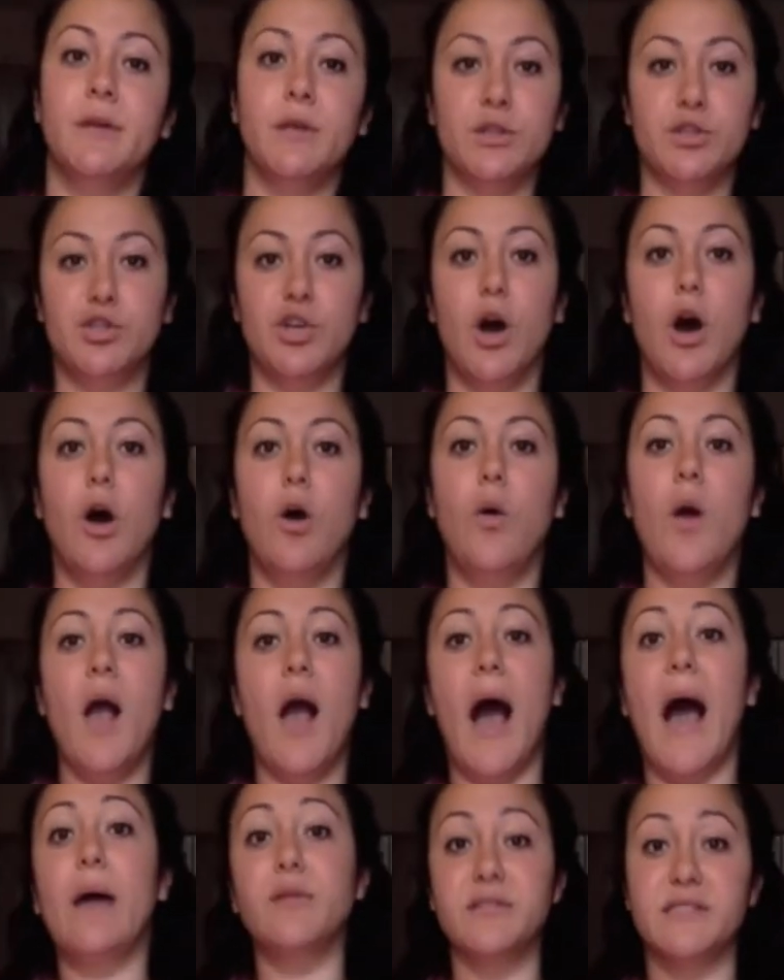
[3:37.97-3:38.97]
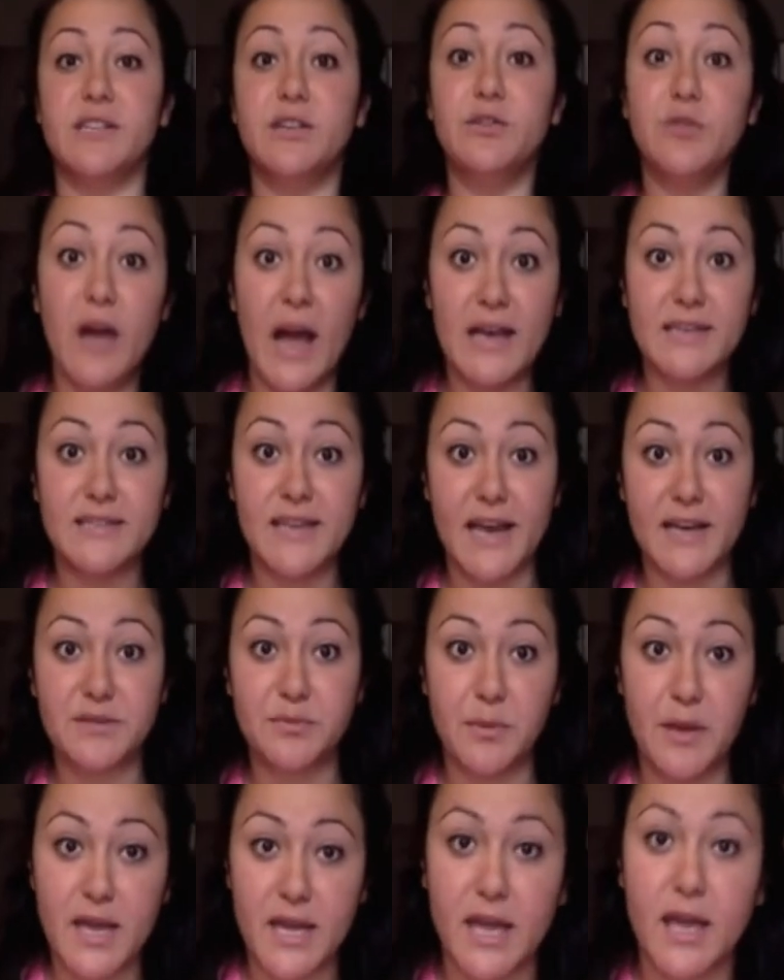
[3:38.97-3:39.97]
So I will see you guys next
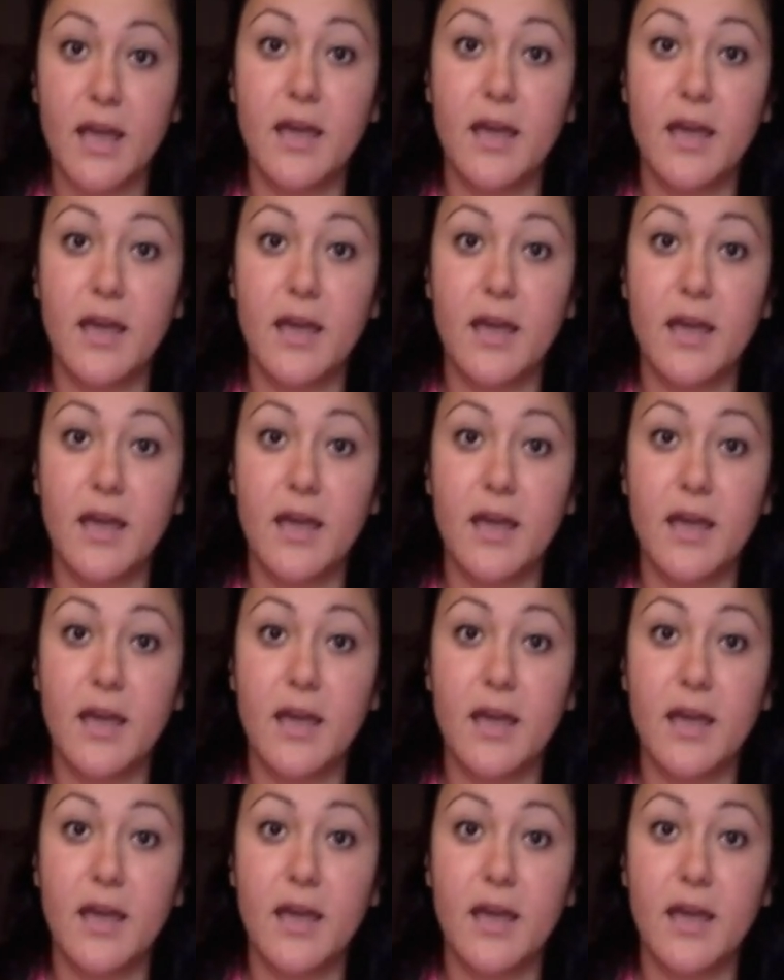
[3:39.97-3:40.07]
week.